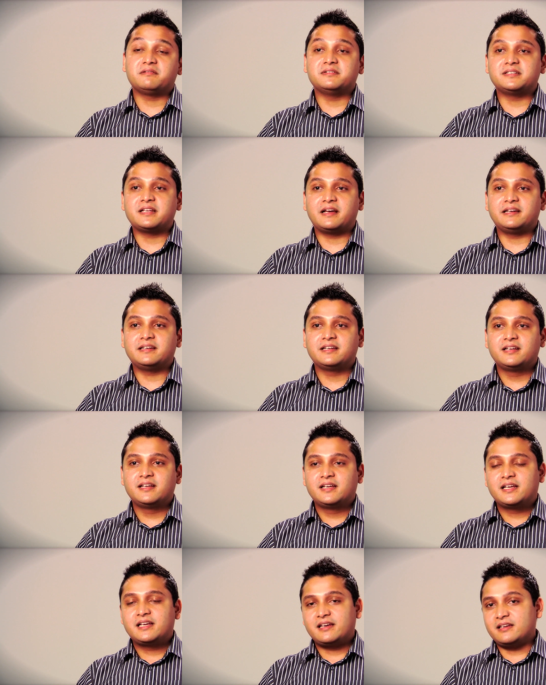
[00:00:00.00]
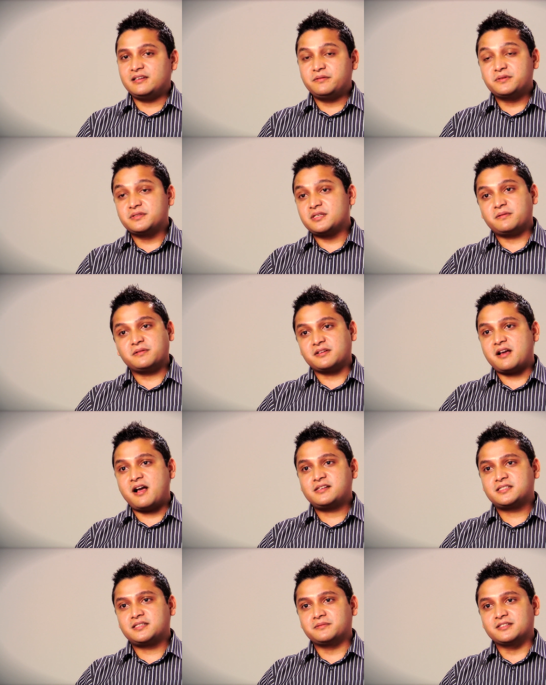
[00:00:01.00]
every day, and even some of the
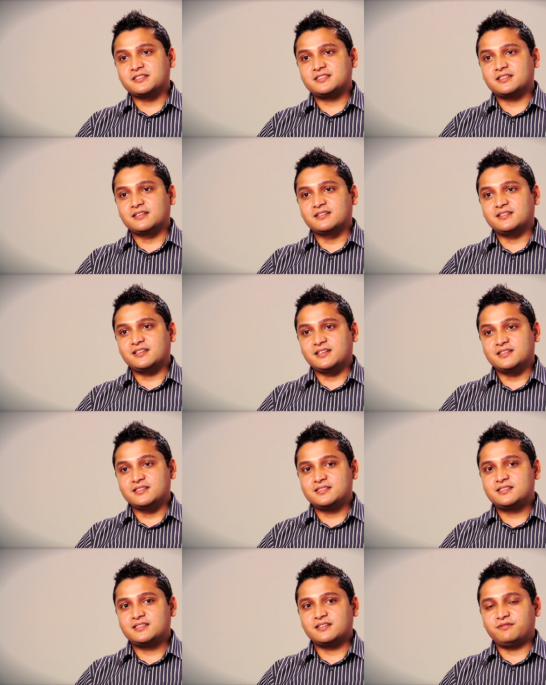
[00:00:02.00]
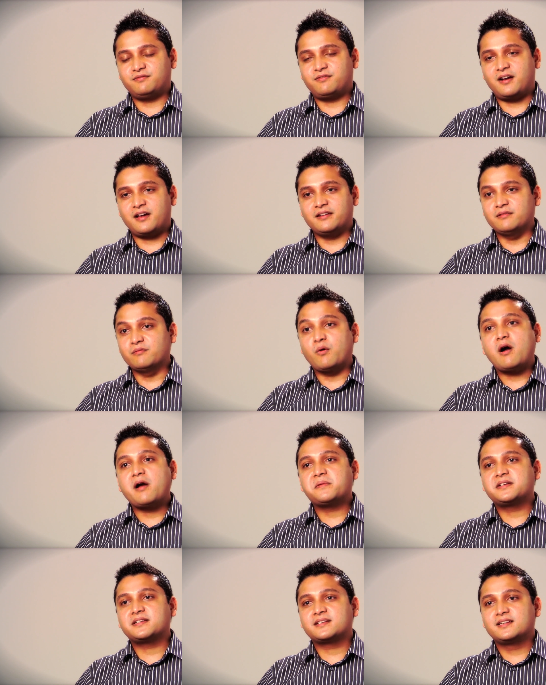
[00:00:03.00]
customers. It is a fun
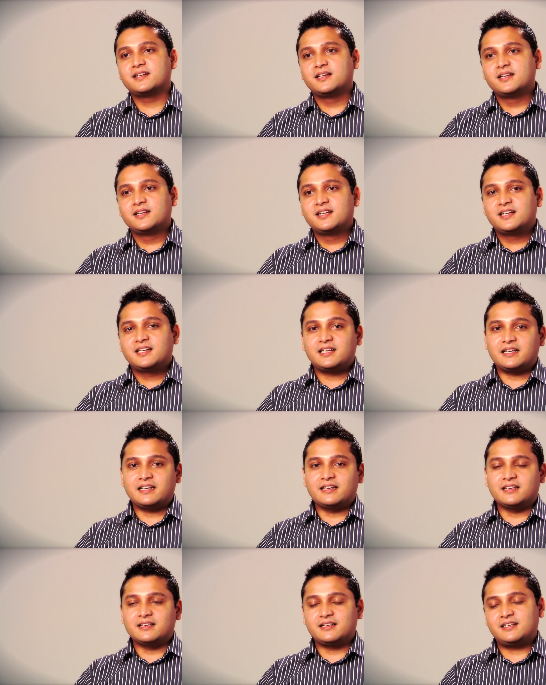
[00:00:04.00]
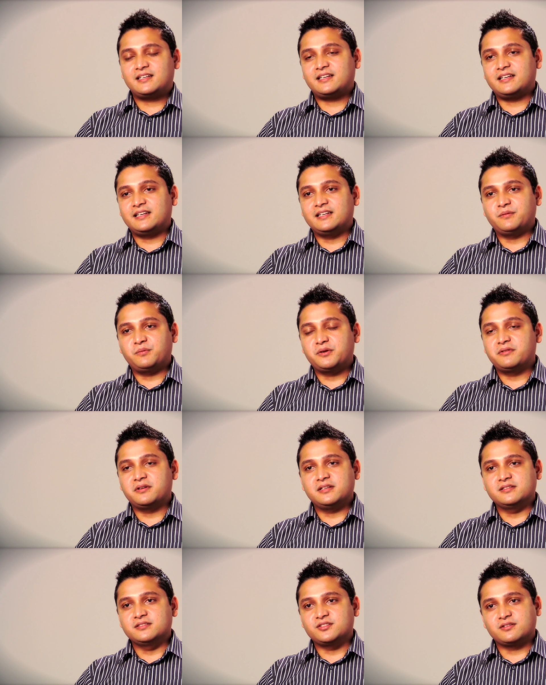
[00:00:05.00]
environment, and we
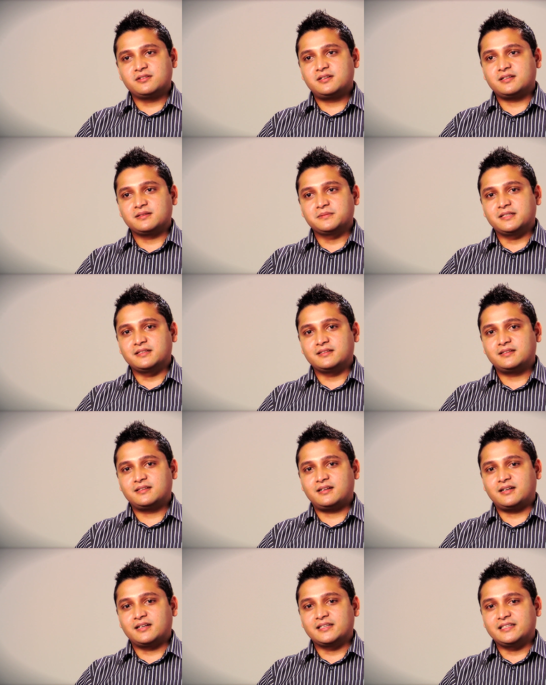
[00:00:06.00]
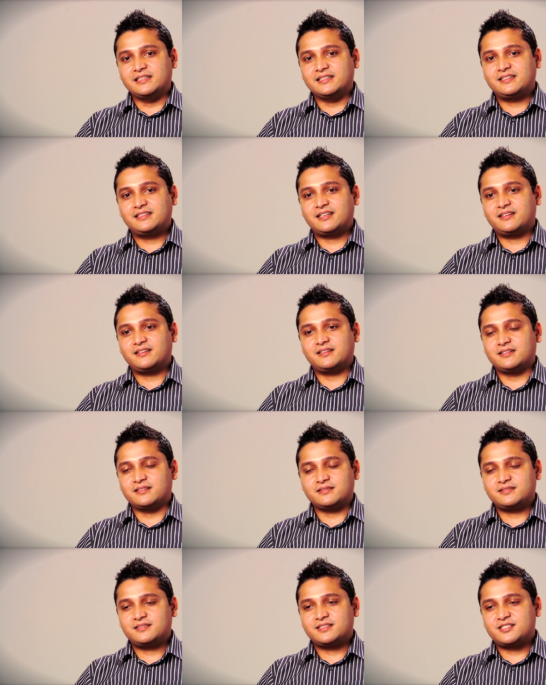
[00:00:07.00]
really enjoy it. I mean,
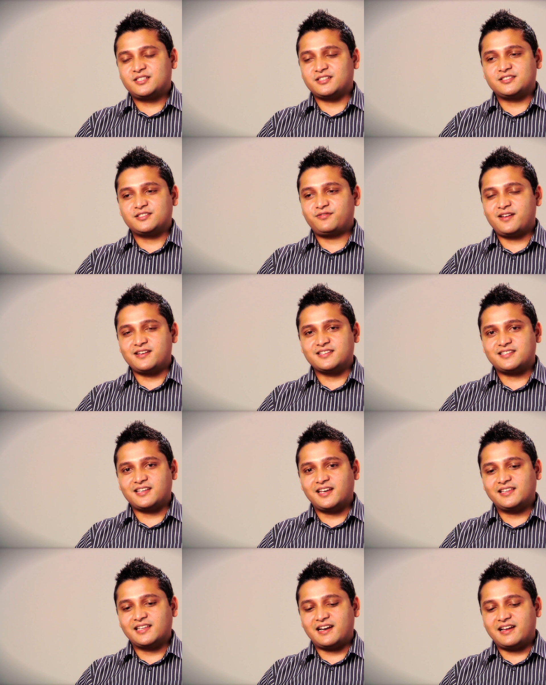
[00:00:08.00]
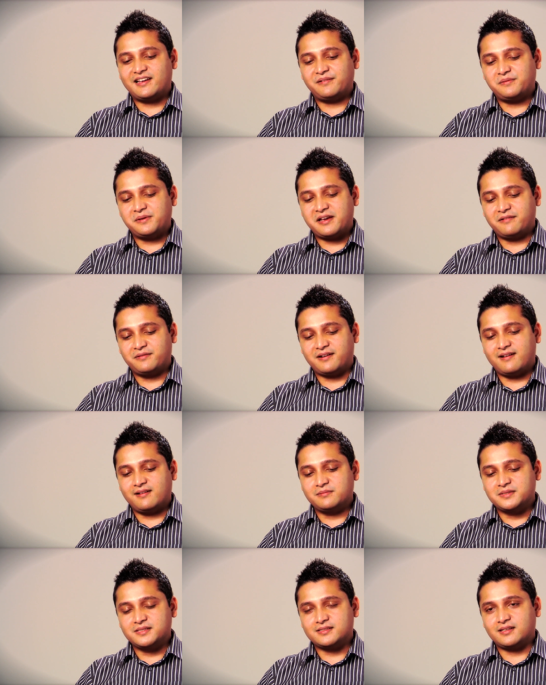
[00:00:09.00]
it's a funny saying that we have at
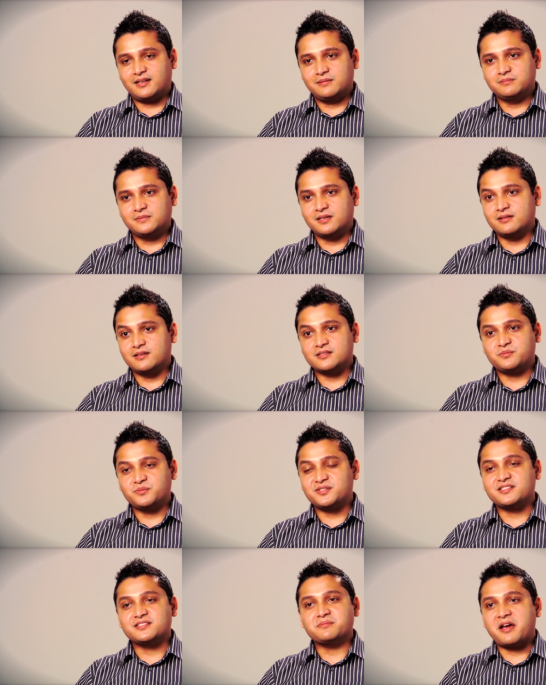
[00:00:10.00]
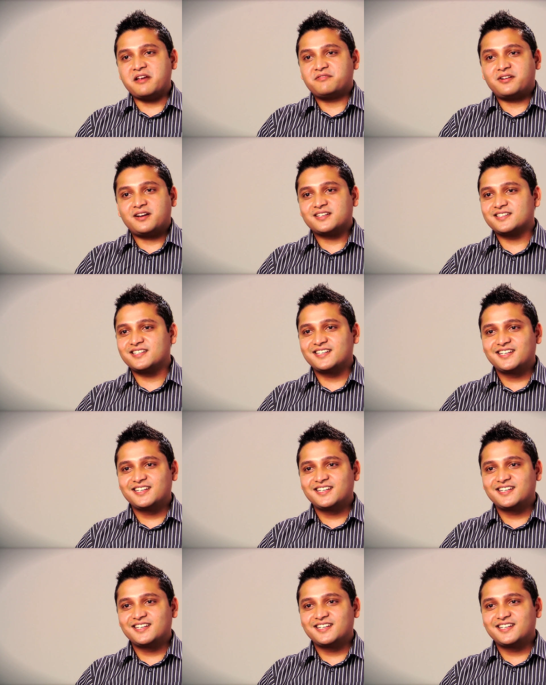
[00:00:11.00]
home is I'm known as Mrs. Mainfreight,